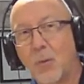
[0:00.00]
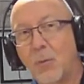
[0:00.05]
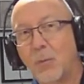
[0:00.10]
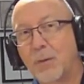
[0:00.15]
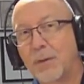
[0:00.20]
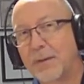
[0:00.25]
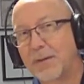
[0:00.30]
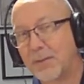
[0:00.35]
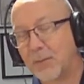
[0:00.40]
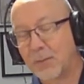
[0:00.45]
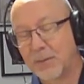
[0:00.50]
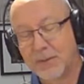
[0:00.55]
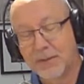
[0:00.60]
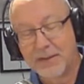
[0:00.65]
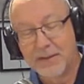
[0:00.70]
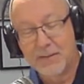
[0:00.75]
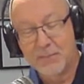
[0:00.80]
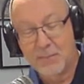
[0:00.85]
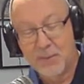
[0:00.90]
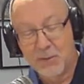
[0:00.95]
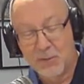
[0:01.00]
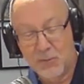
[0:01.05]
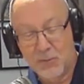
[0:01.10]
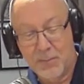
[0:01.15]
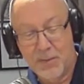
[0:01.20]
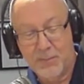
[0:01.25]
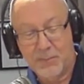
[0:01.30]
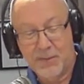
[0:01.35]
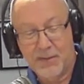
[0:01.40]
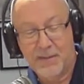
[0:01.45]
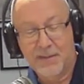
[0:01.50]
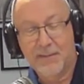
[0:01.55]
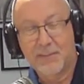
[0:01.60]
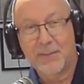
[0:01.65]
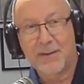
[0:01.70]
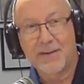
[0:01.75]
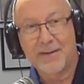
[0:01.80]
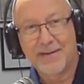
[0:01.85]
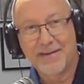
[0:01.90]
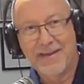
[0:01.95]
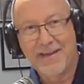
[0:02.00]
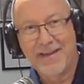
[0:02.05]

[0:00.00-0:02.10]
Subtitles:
Only in a mirror, maybe. Right.